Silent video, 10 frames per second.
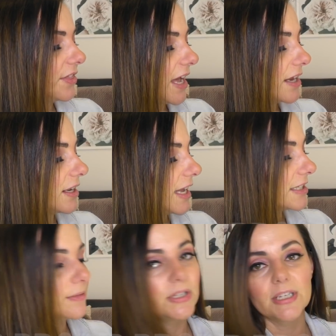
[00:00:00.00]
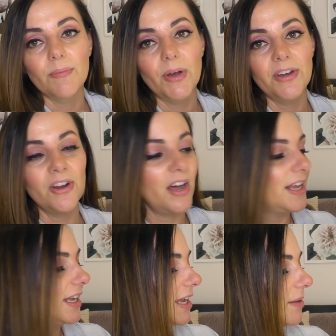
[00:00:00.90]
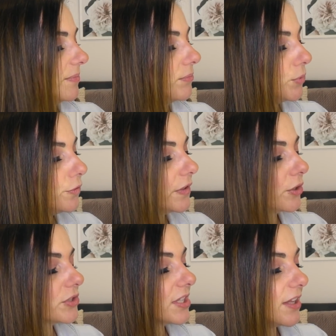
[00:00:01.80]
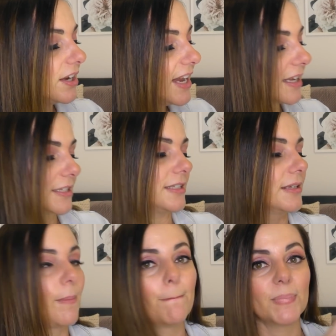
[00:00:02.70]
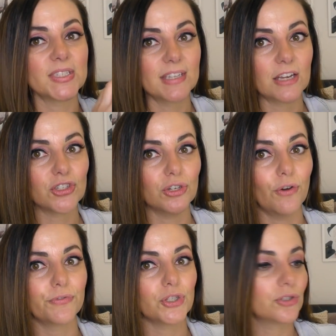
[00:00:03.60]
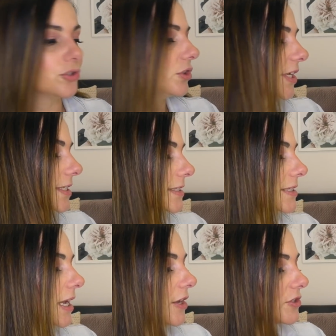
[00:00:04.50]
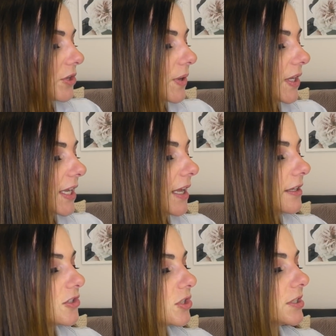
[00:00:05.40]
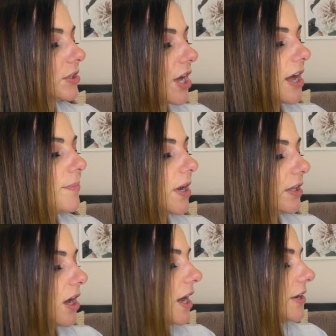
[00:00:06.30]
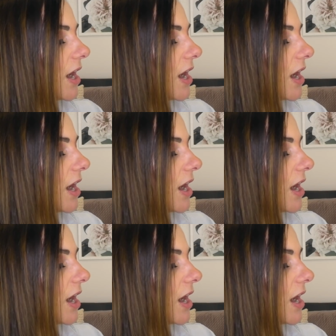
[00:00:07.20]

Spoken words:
That has to be done by 9 a.m. Moving on to the next section of to-do list. So again, it's just line by line,